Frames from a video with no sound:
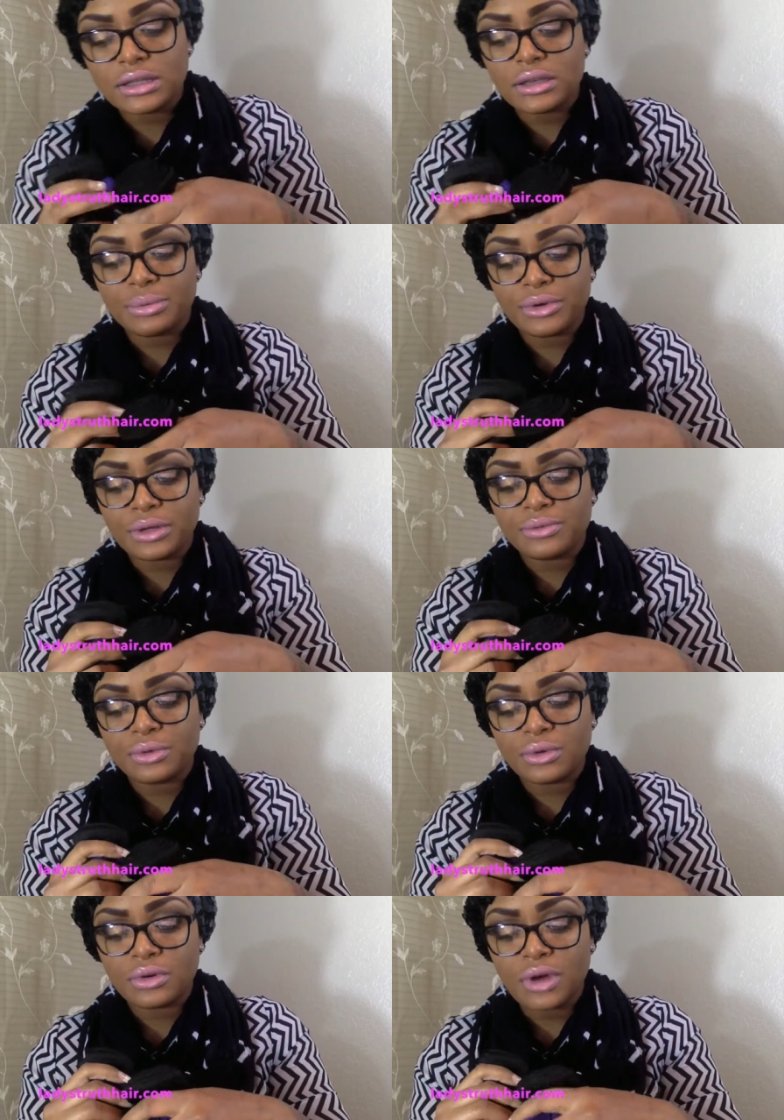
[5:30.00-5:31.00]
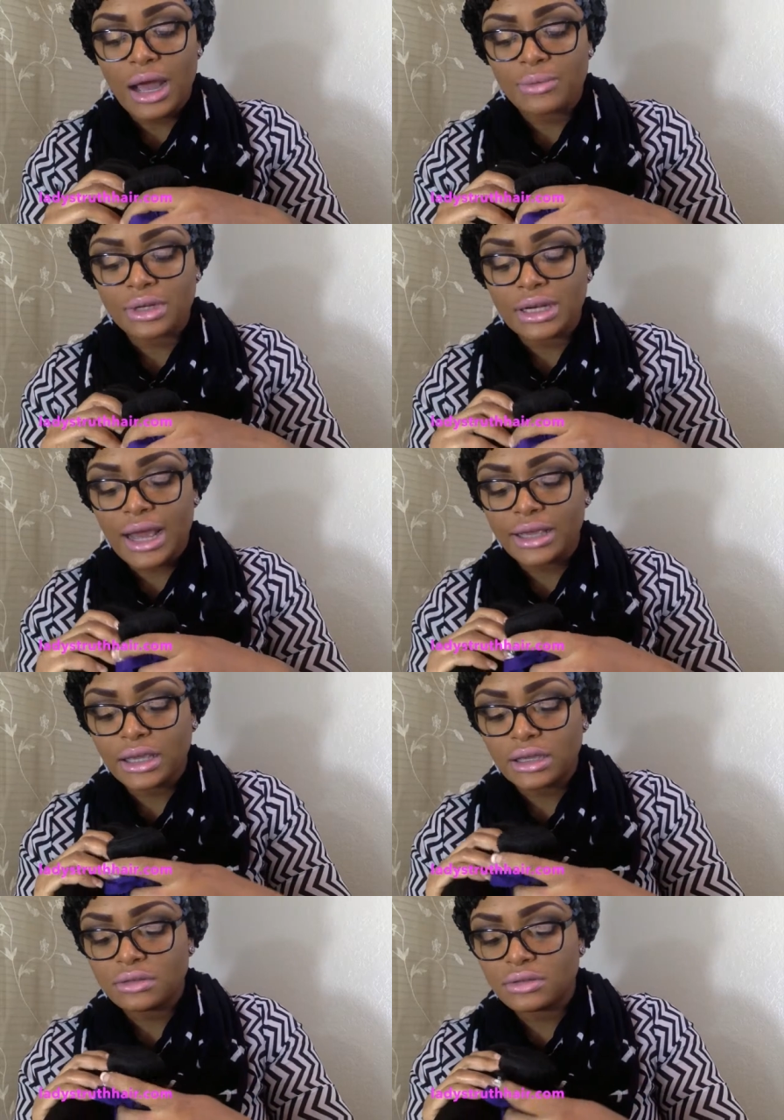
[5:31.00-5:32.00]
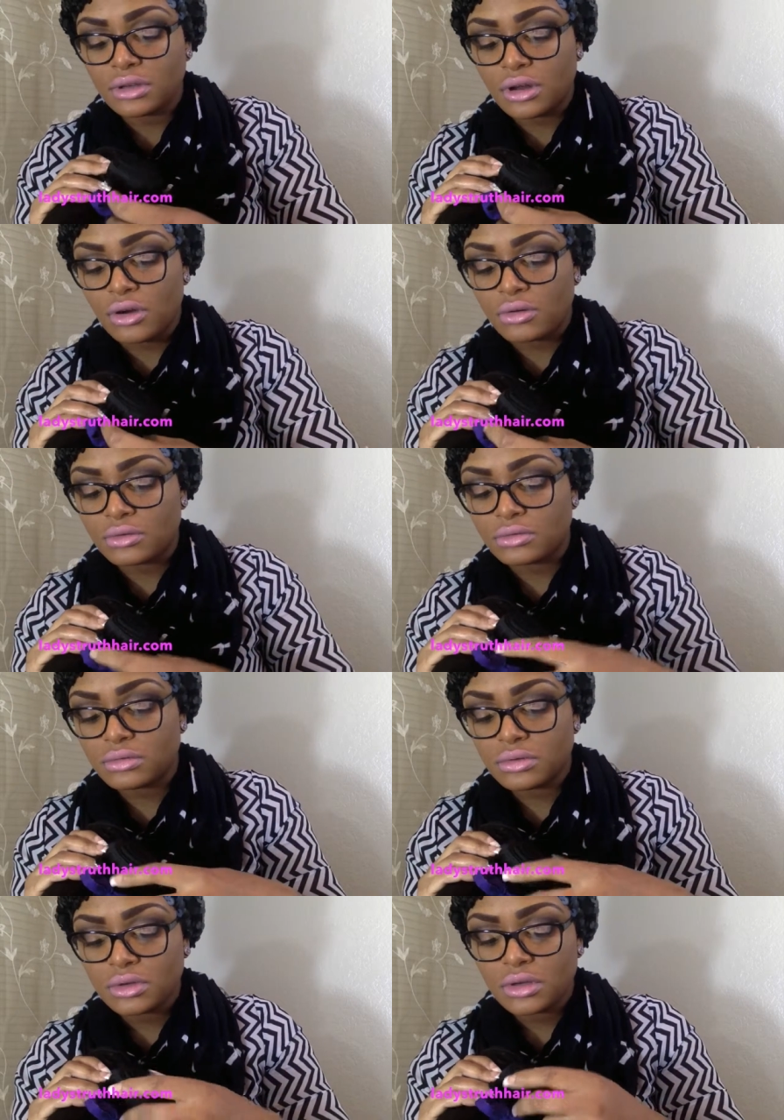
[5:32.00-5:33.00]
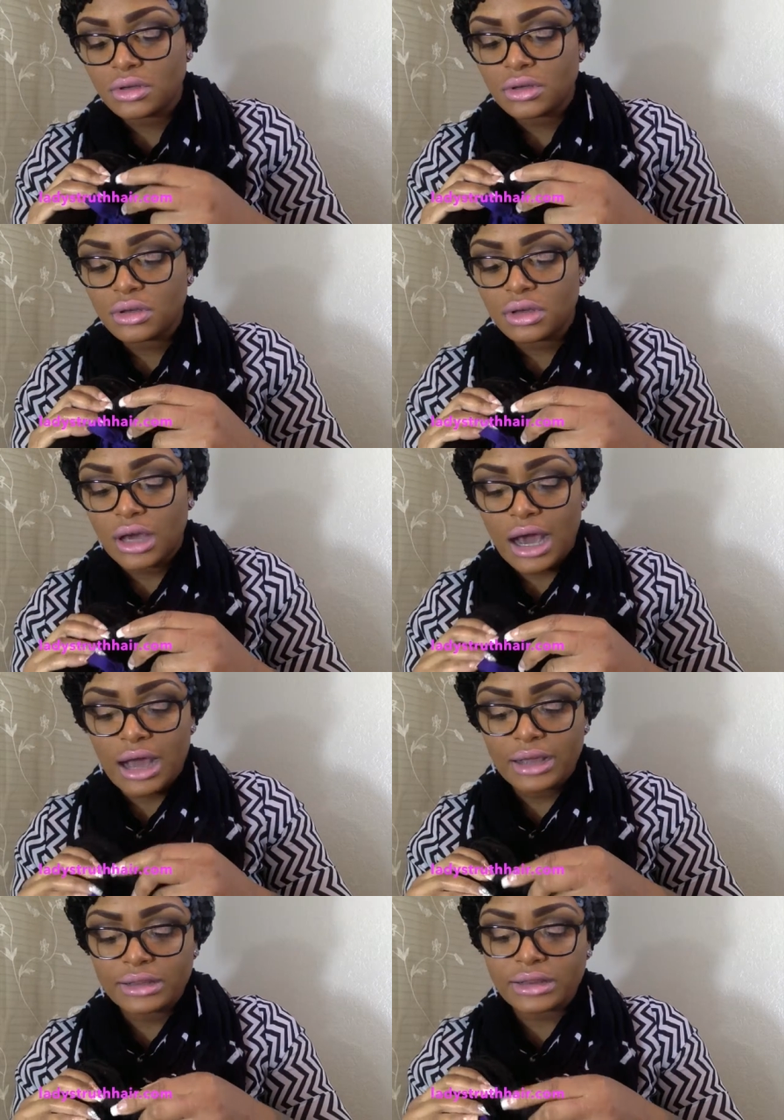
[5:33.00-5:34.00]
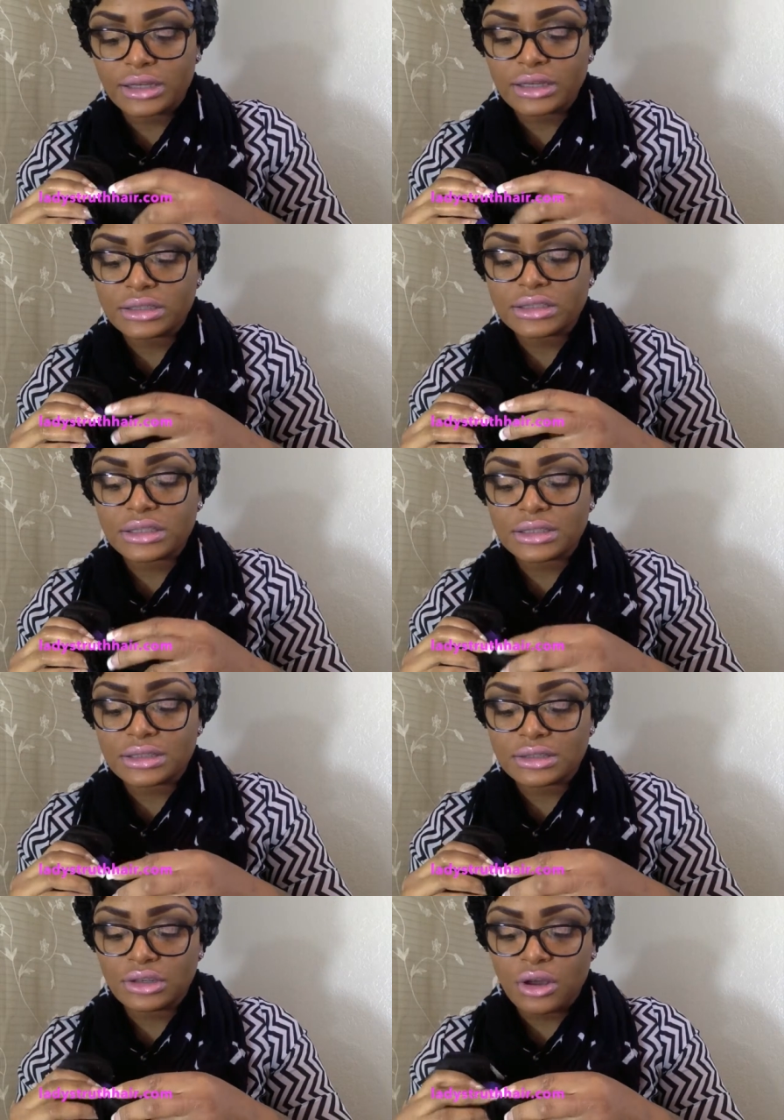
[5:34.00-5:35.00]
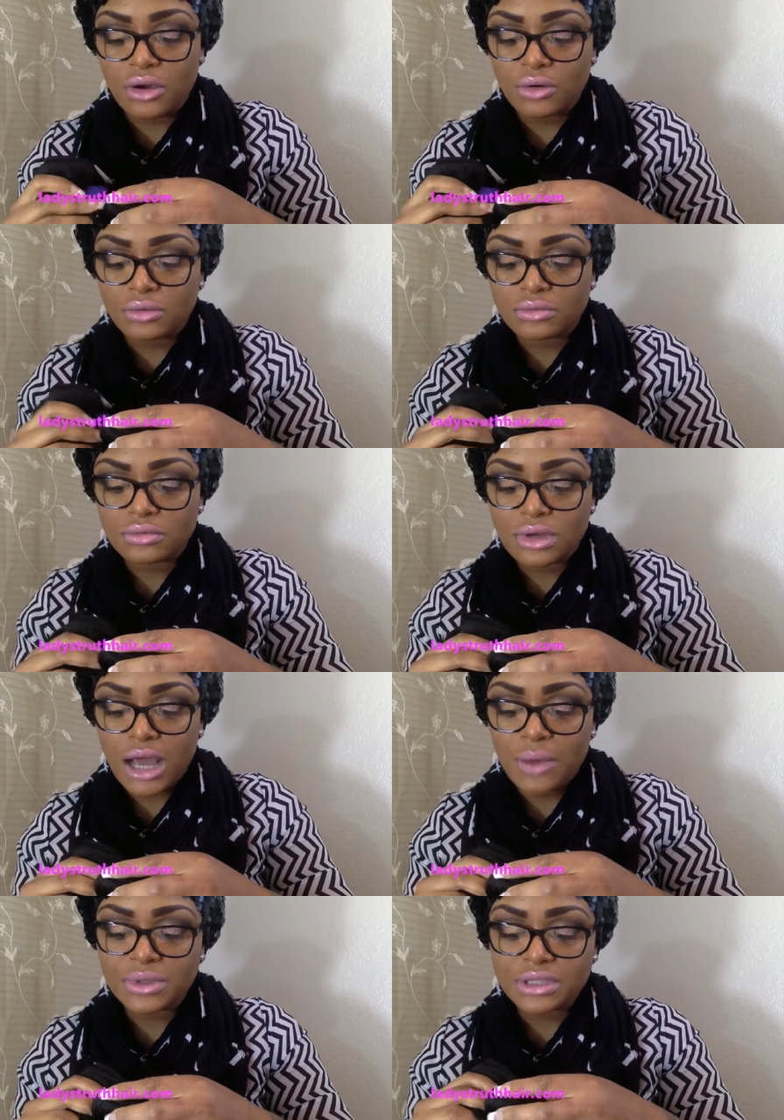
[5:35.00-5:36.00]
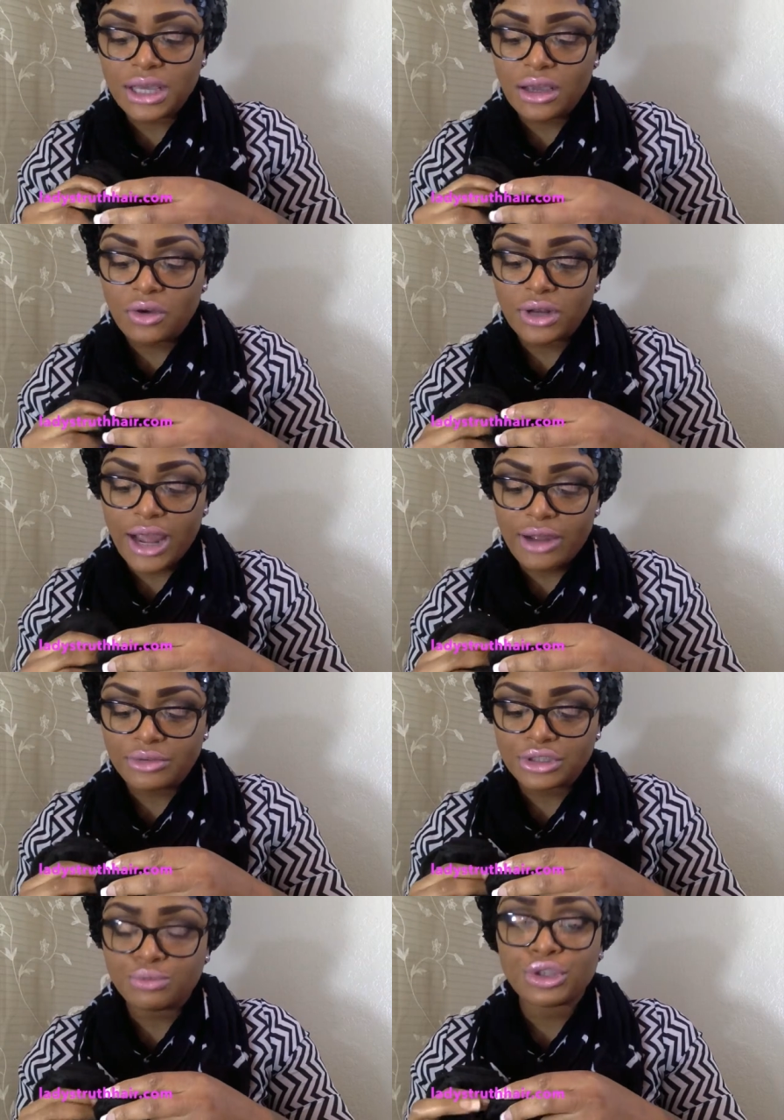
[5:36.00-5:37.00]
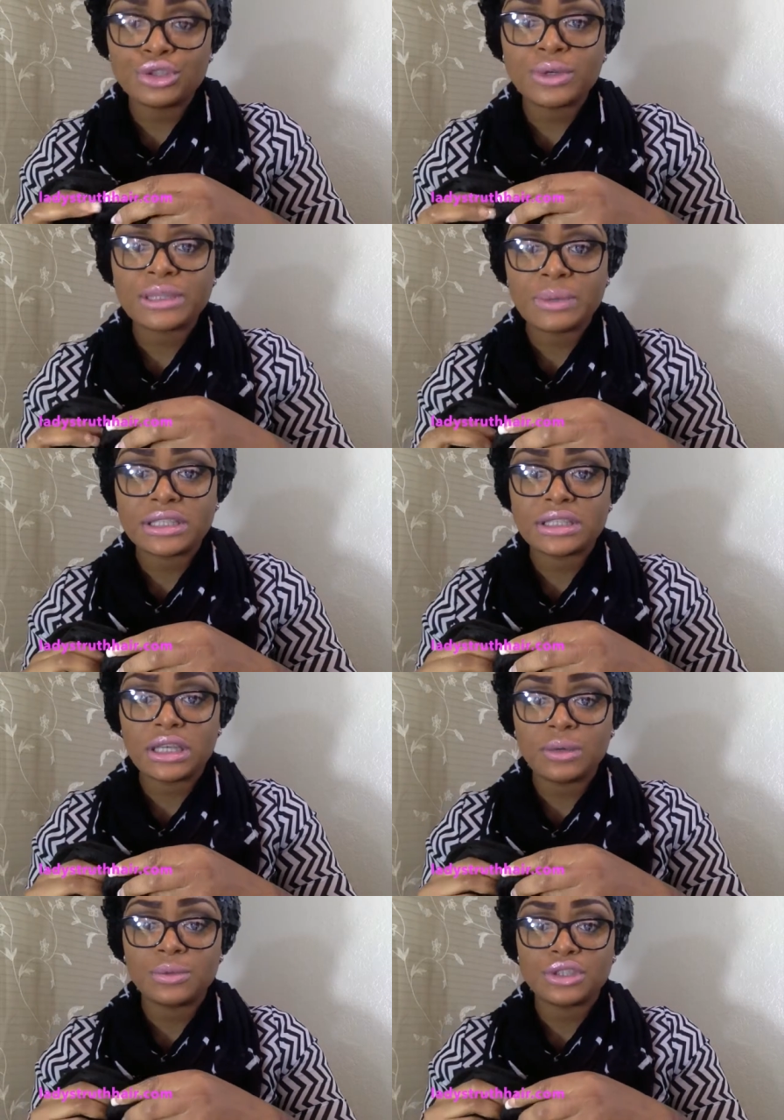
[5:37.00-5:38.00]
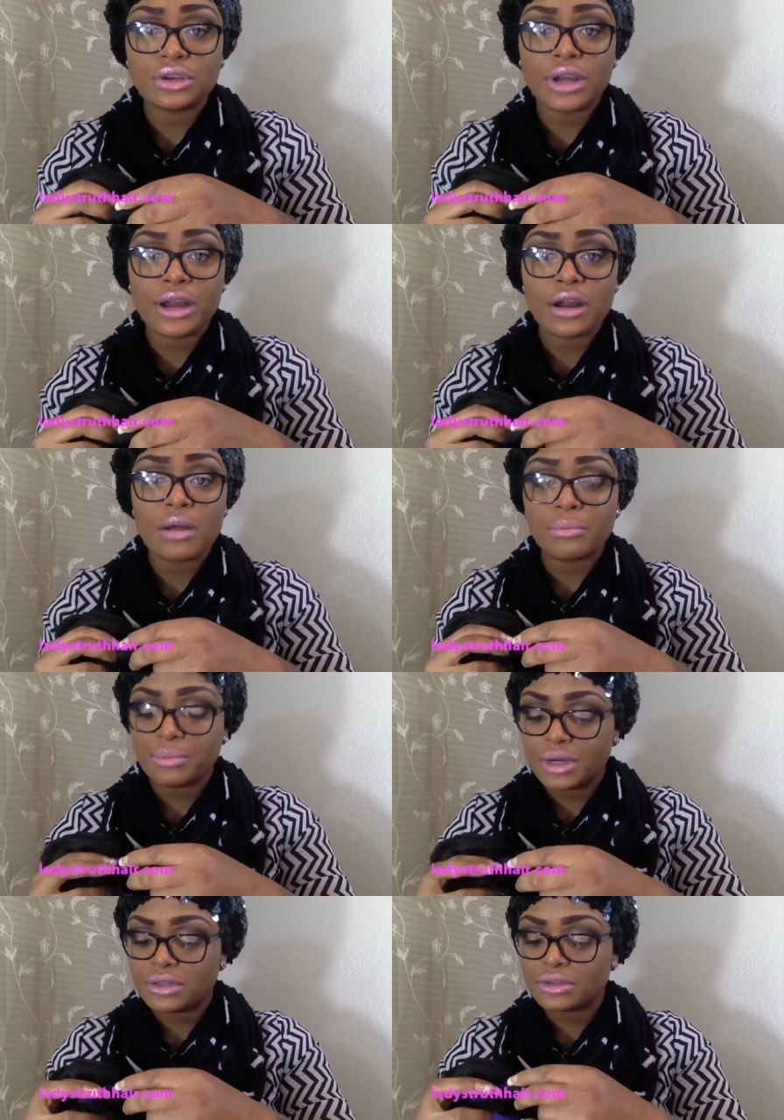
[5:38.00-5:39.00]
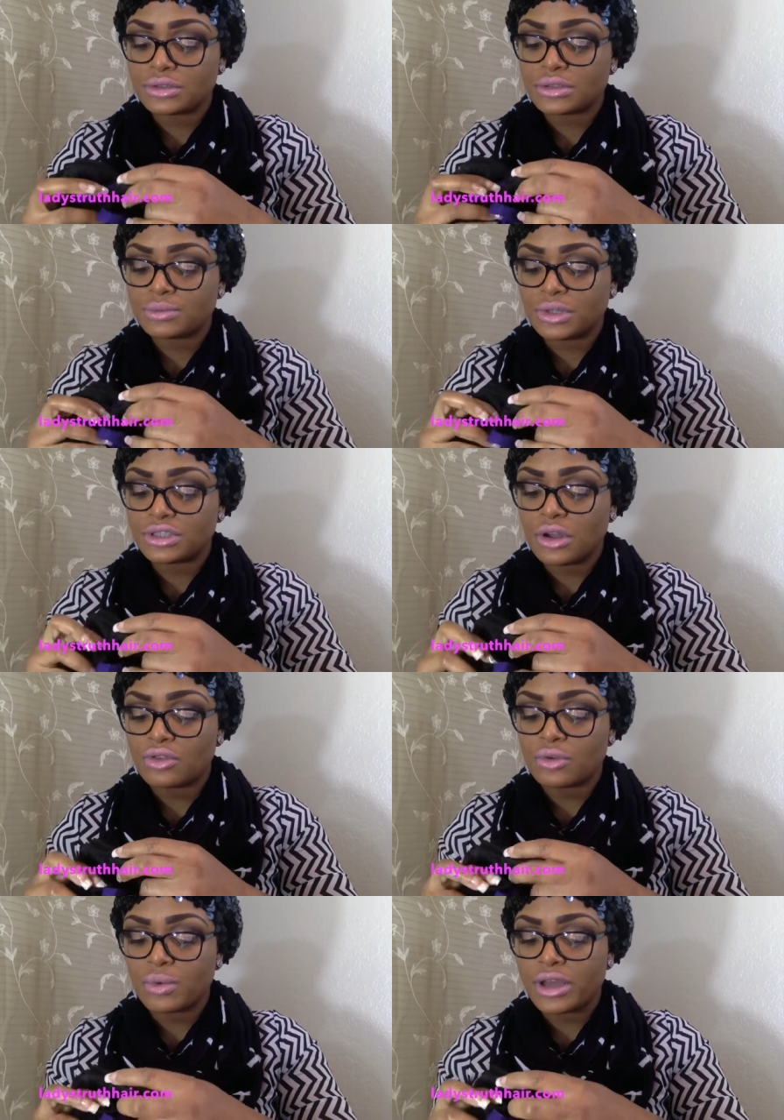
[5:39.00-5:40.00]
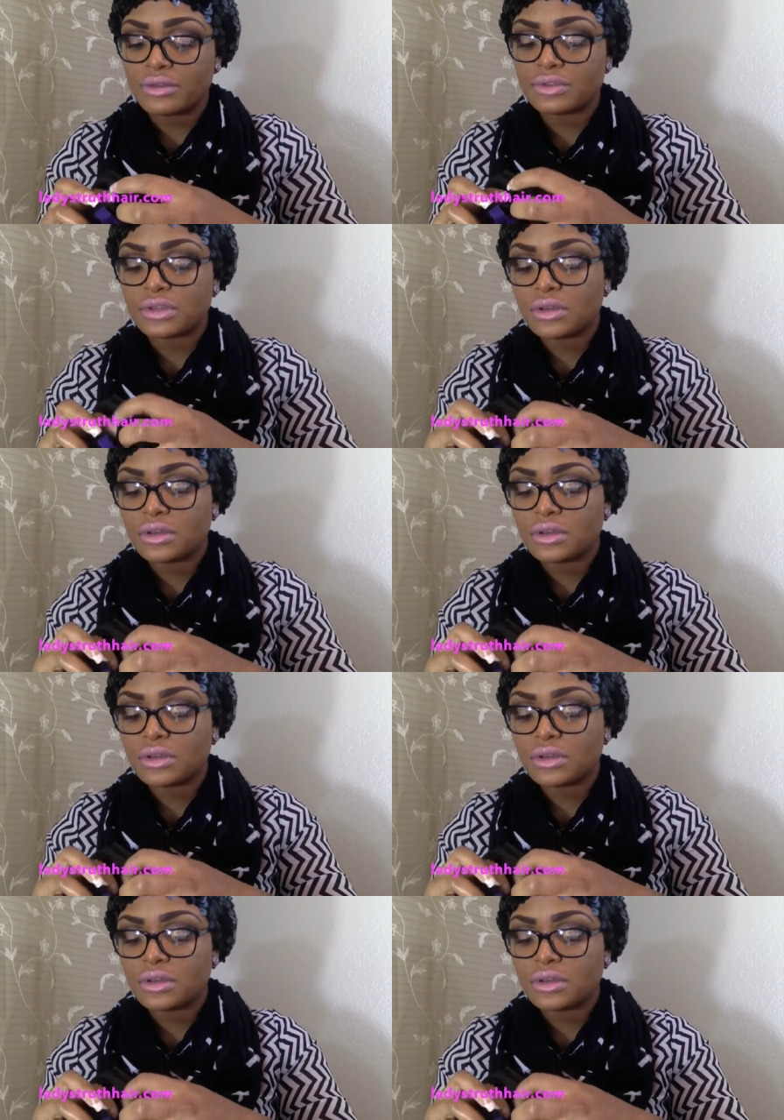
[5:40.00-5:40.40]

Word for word: that they're pretty full. I really like it. You know, there's, you know, I would say on the average, what you expect to get with your hair bundles with on the web,